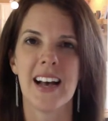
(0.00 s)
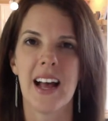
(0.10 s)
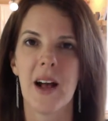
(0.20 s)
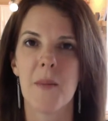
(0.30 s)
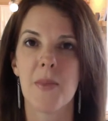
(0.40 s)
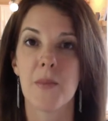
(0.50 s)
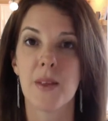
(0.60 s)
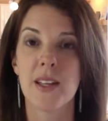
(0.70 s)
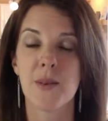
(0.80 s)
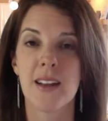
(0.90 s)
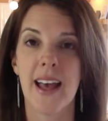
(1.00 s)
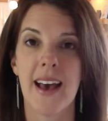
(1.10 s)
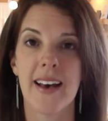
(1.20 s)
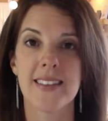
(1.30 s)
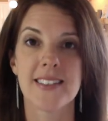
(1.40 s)
The blend one
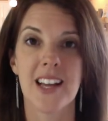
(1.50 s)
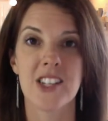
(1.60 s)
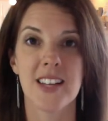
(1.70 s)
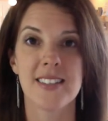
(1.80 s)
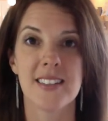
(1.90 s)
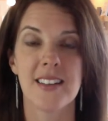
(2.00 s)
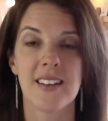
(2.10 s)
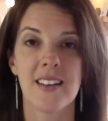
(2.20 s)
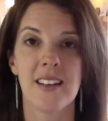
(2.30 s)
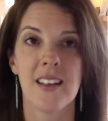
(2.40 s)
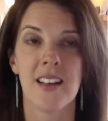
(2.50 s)
has Digestin,